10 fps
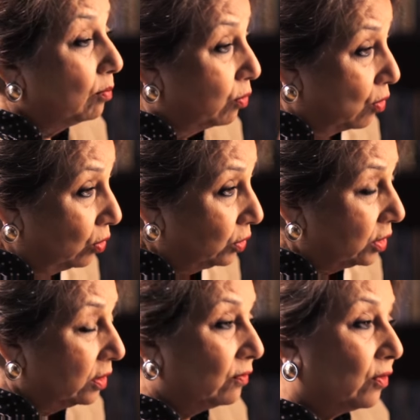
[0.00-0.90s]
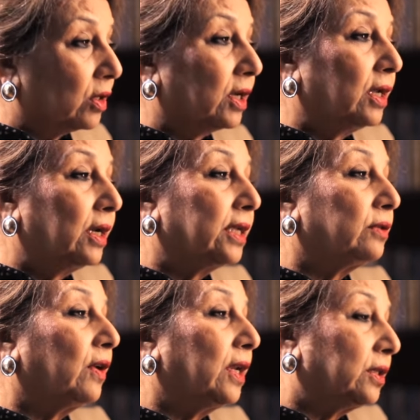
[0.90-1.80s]
both for girl
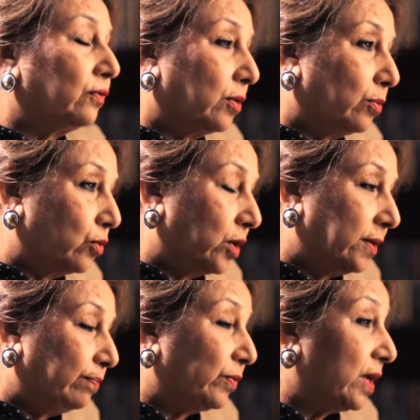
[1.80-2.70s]
as well as for boy.